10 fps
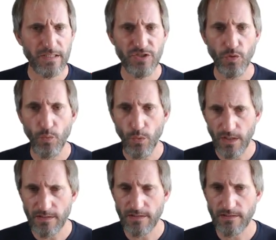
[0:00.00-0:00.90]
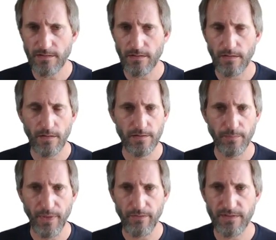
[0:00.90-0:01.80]
So once the,
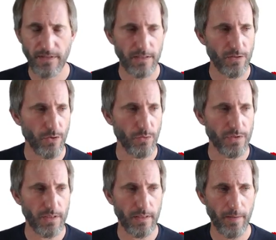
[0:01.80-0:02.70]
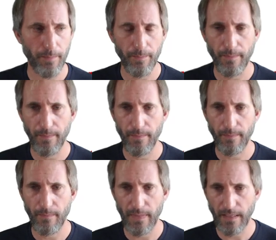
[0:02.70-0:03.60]
the parasite code um,
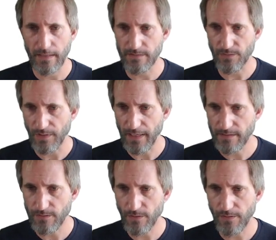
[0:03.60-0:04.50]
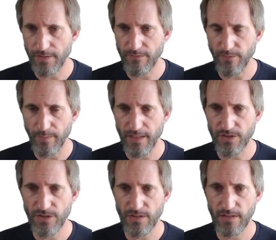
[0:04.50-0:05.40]
has collected all the
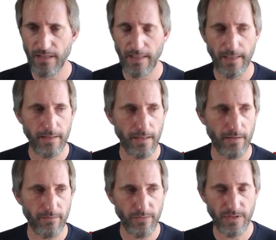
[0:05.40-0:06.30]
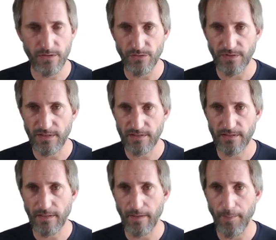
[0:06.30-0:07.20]
information and, and written to
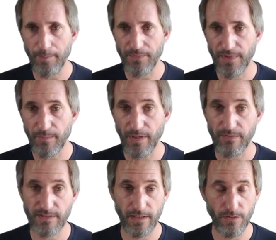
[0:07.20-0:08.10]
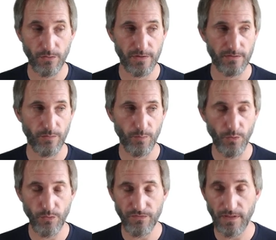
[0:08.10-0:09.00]
disk. Um, the parasite code is
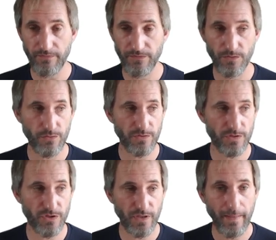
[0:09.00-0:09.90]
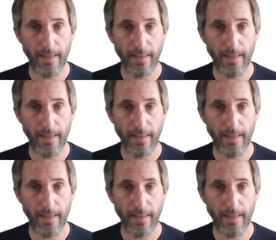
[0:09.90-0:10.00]
removed after usage.